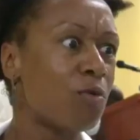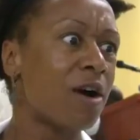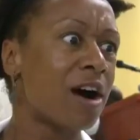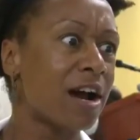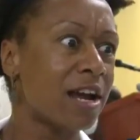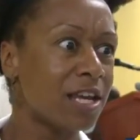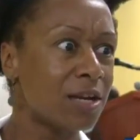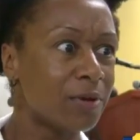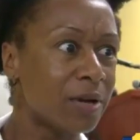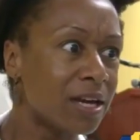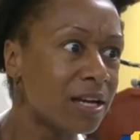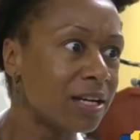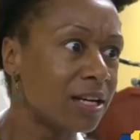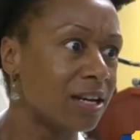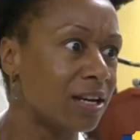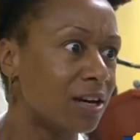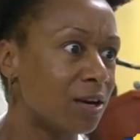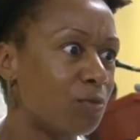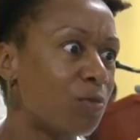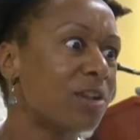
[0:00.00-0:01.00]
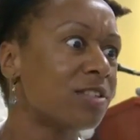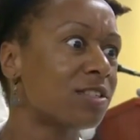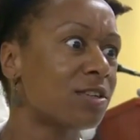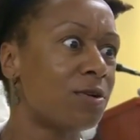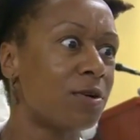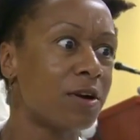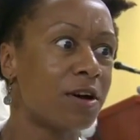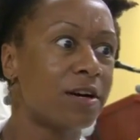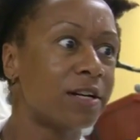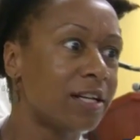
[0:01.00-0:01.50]
Why are you in here?
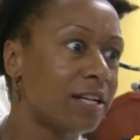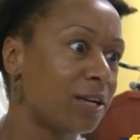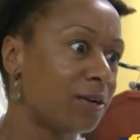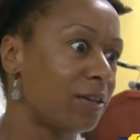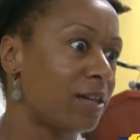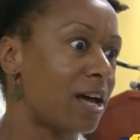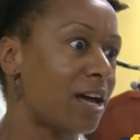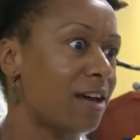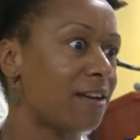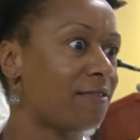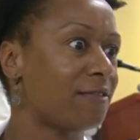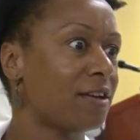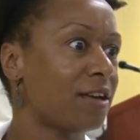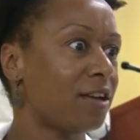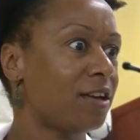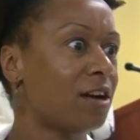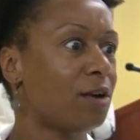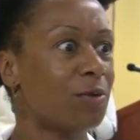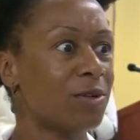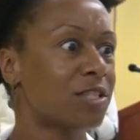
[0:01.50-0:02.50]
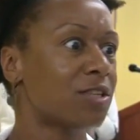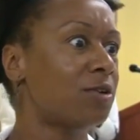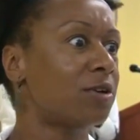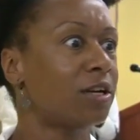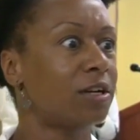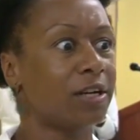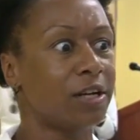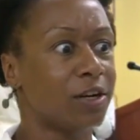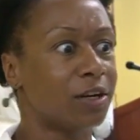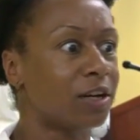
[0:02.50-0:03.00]
What's going on in your life? You know,
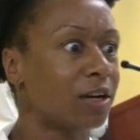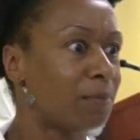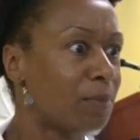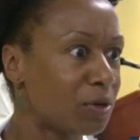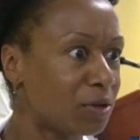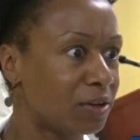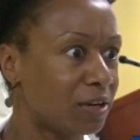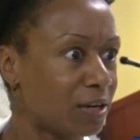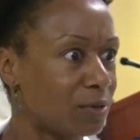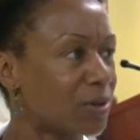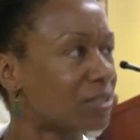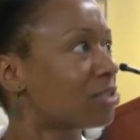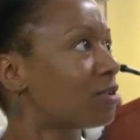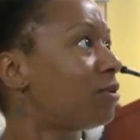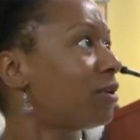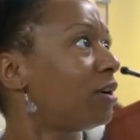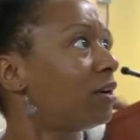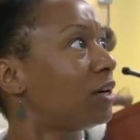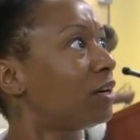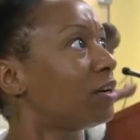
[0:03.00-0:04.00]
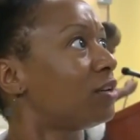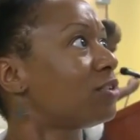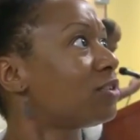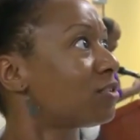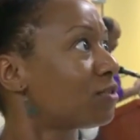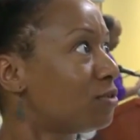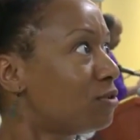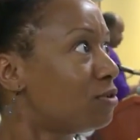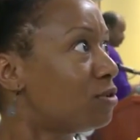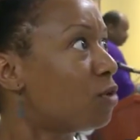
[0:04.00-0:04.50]
what's going on in your community? What's going on in
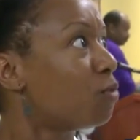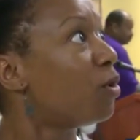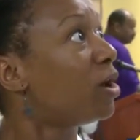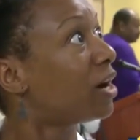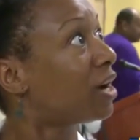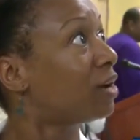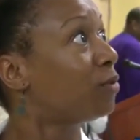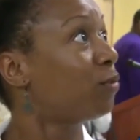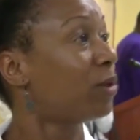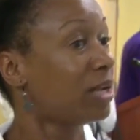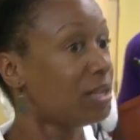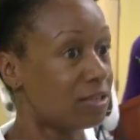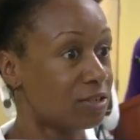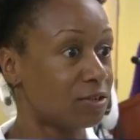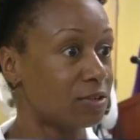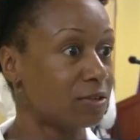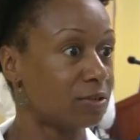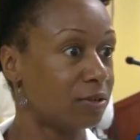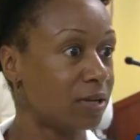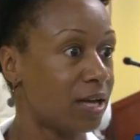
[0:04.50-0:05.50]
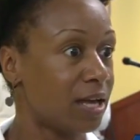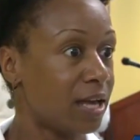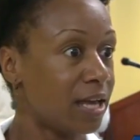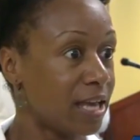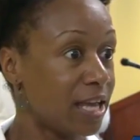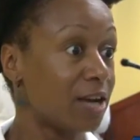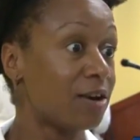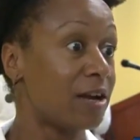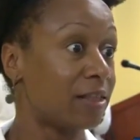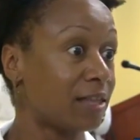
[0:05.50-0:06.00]
your school? What can we do
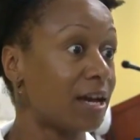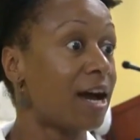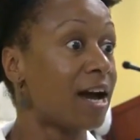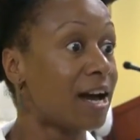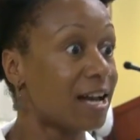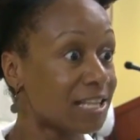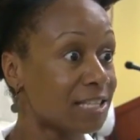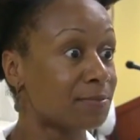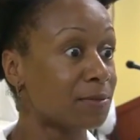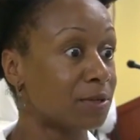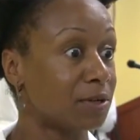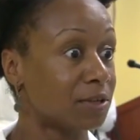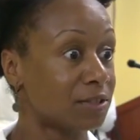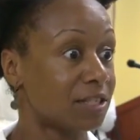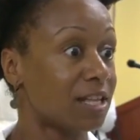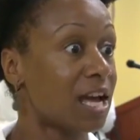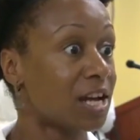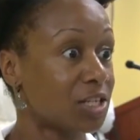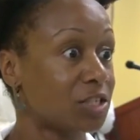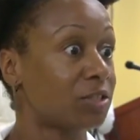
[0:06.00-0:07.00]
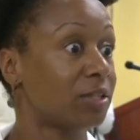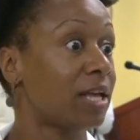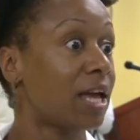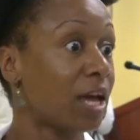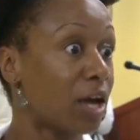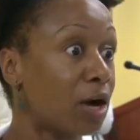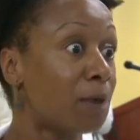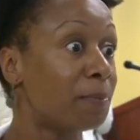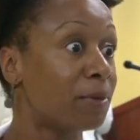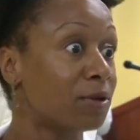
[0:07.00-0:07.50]
here at the hospital to
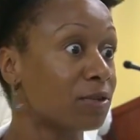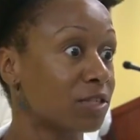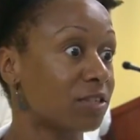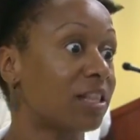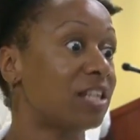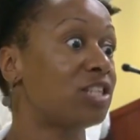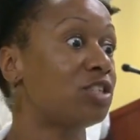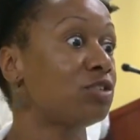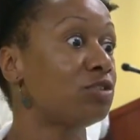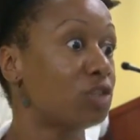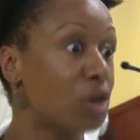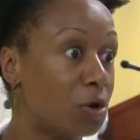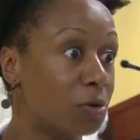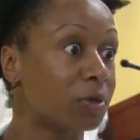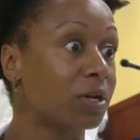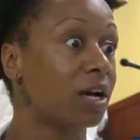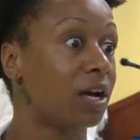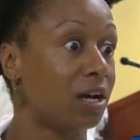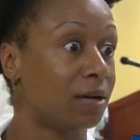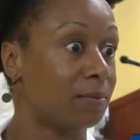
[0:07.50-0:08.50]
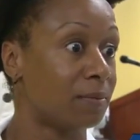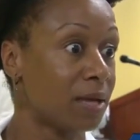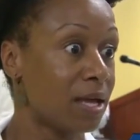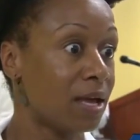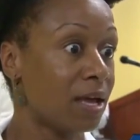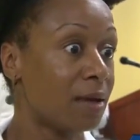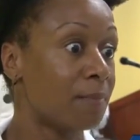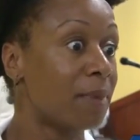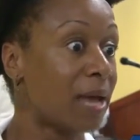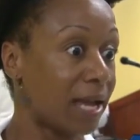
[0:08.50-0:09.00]
actually help you so that you don't
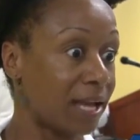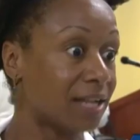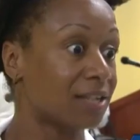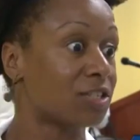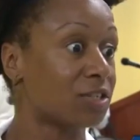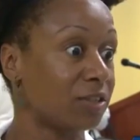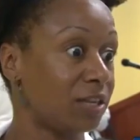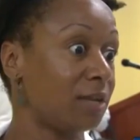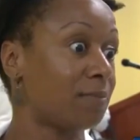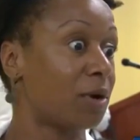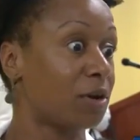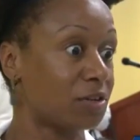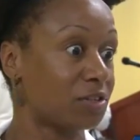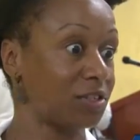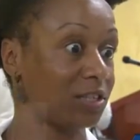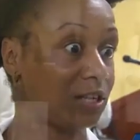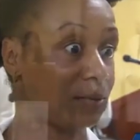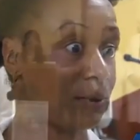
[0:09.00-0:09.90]
come back into the emergency